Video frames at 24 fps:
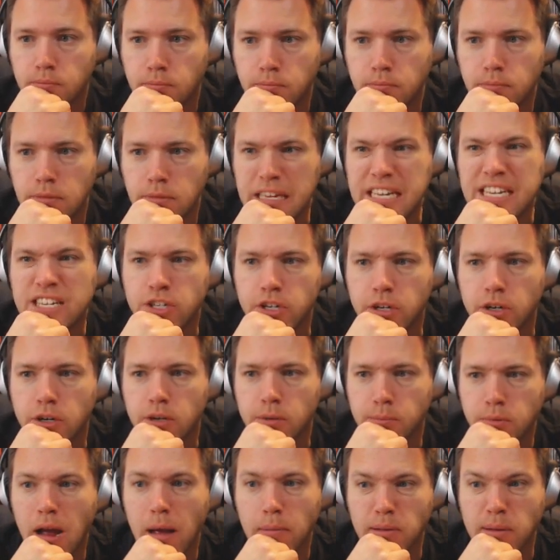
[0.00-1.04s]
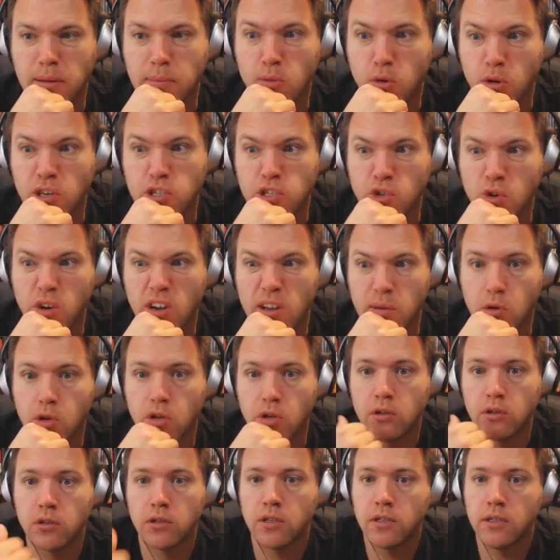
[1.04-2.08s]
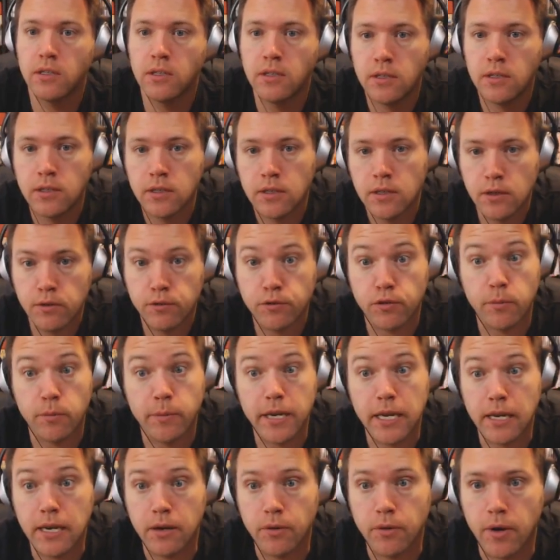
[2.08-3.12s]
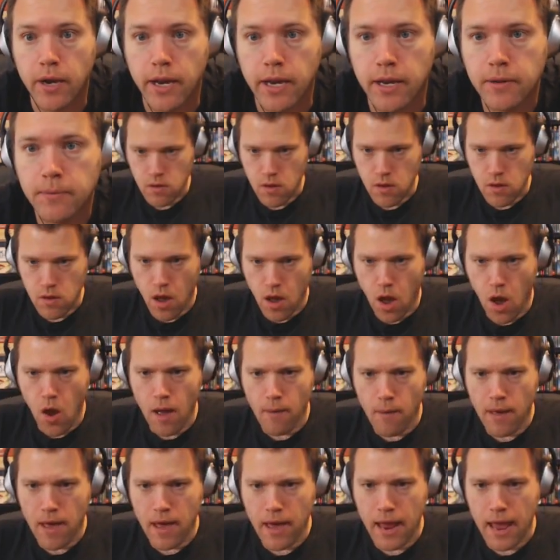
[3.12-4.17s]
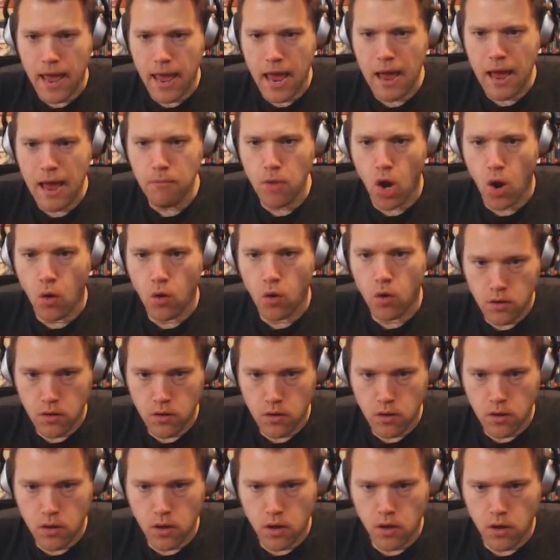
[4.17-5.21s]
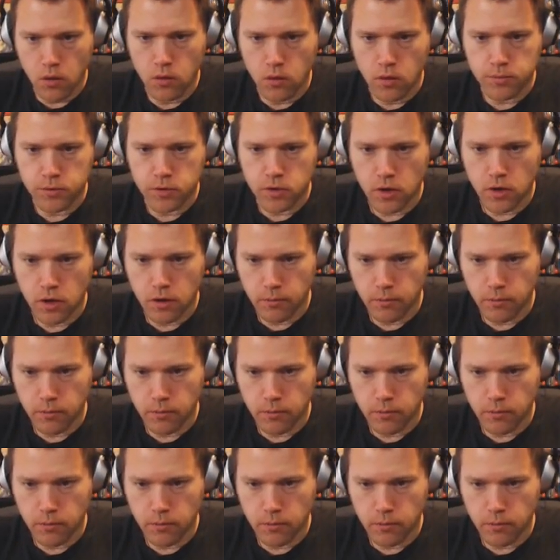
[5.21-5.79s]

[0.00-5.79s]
easier and probably more enjoyable. For me anyway. Oh, I'm out of ammo! Oh, whoops, wrong